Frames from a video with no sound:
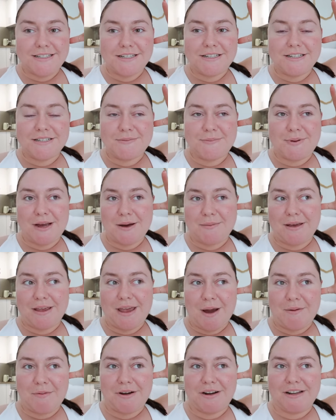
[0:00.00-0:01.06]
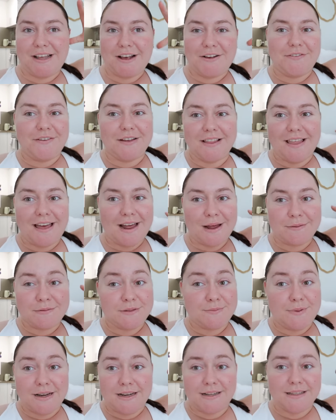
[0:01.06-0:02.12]
to just pick up my camera and like feel like I'm
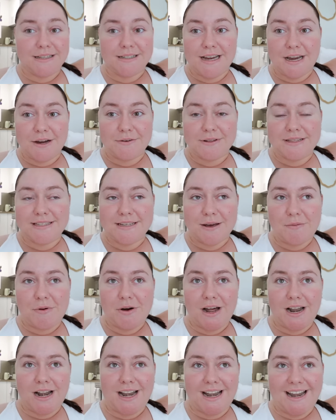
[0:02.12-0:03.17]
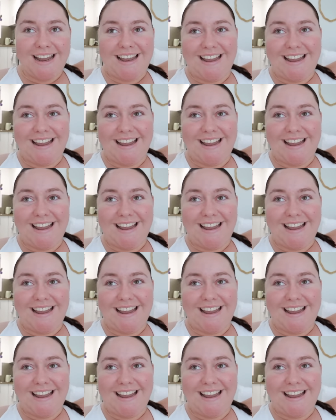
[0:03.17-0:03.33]
spending the day with someone